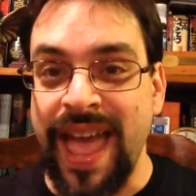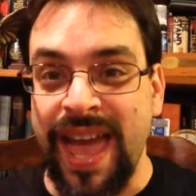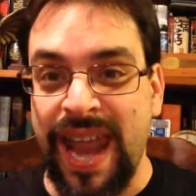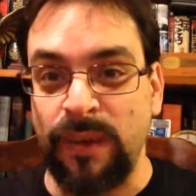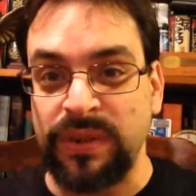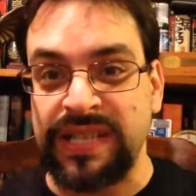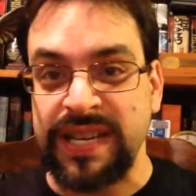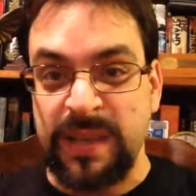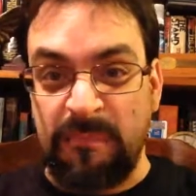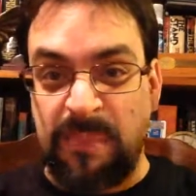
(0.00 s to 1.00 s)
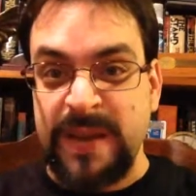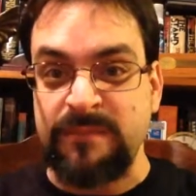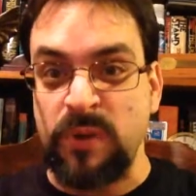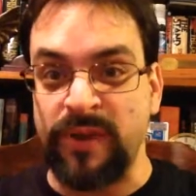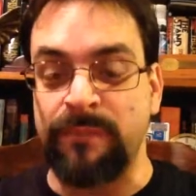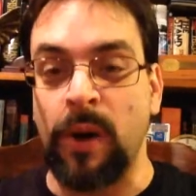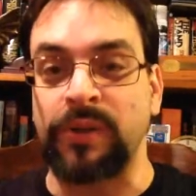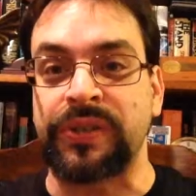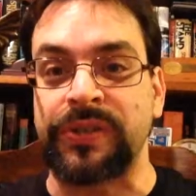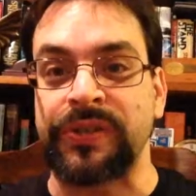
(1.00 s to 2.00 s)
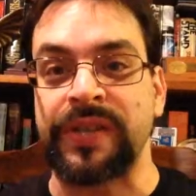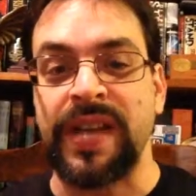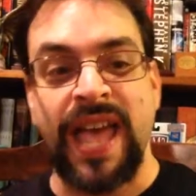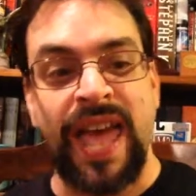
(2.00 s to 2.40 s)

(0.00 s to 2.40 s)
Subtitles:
And I would see the big movie posters.